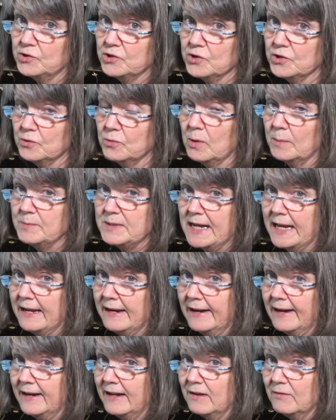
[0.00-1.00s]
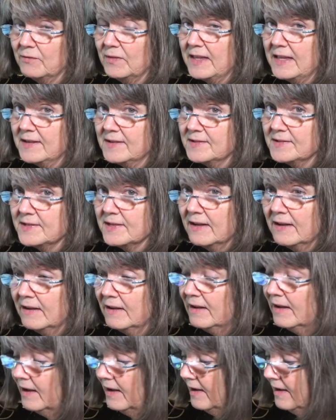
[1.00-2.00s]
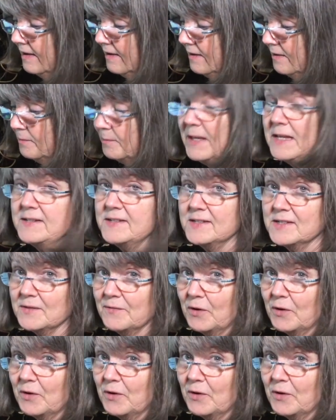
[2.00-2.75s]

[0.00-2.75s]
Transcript: to obtain any of these pieces